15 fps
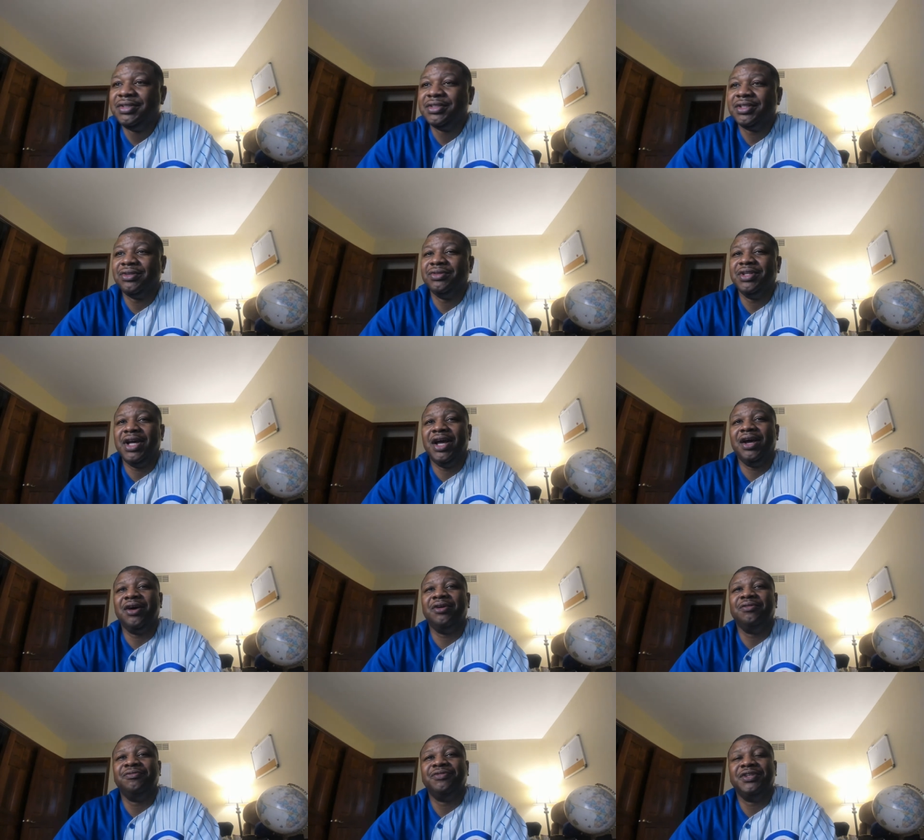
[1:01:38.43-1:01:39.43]
So
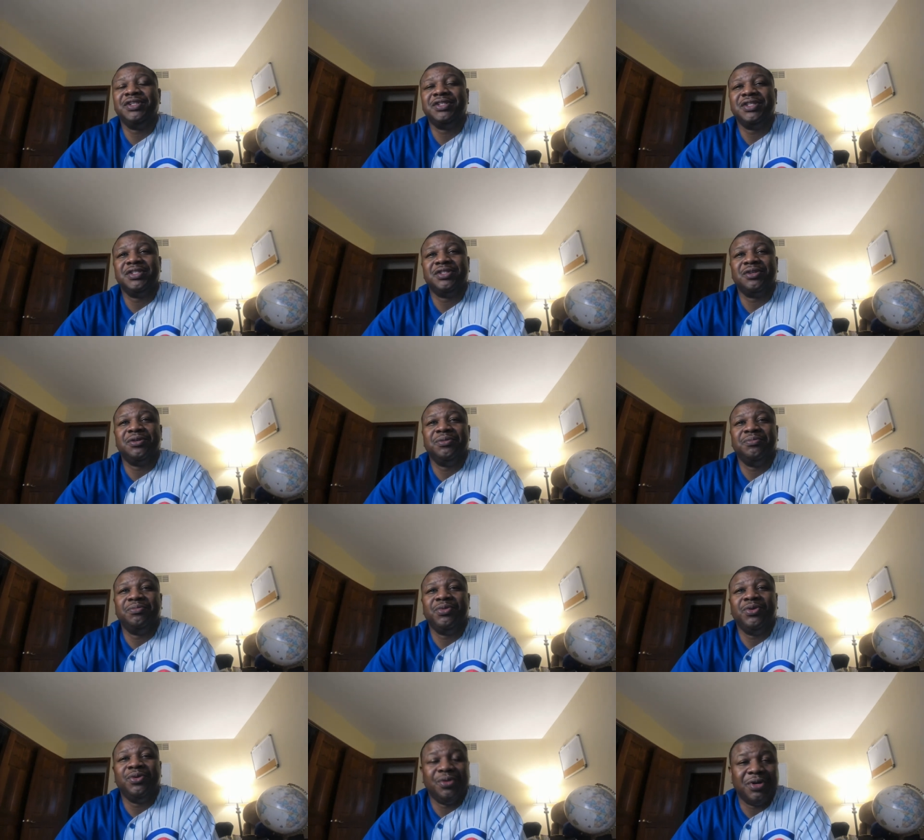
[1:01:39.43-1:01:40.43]
now Vince is
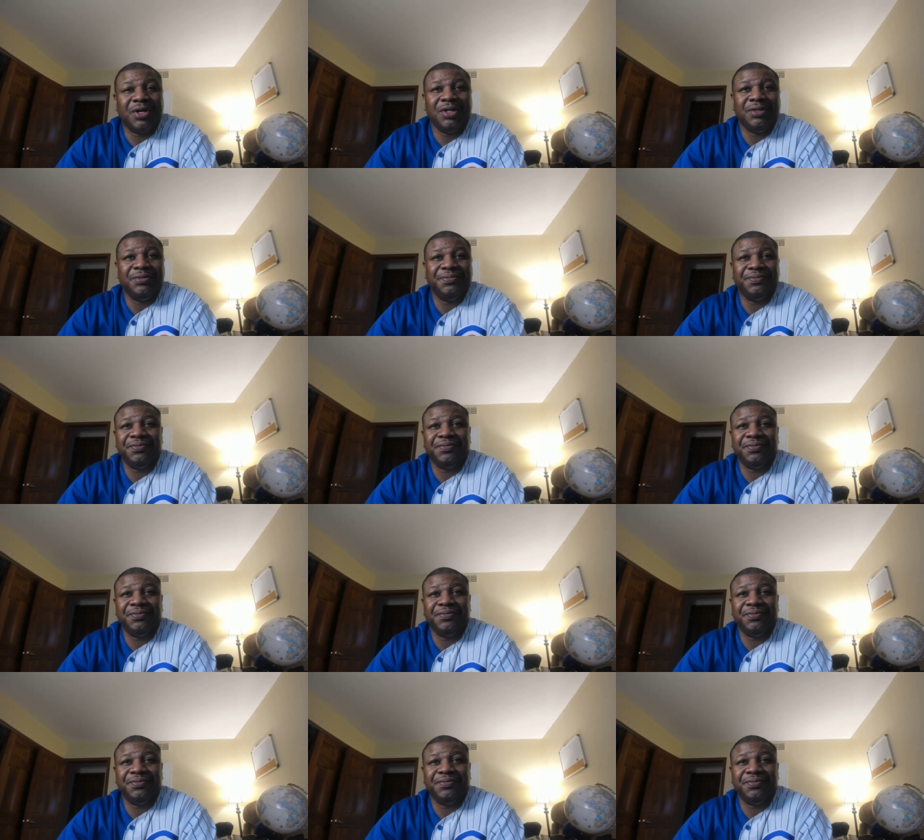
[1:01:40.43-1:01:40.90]
on board.